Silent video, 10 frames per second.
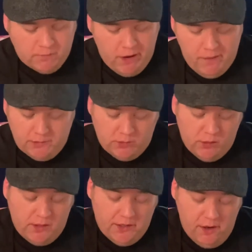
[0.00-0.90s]
but it's
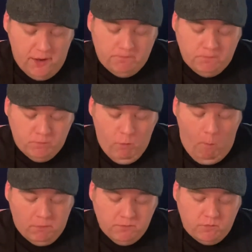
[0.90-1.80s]
really good.
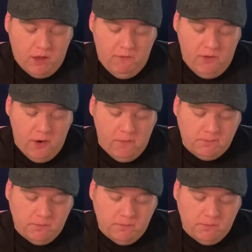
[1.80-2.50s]
If you're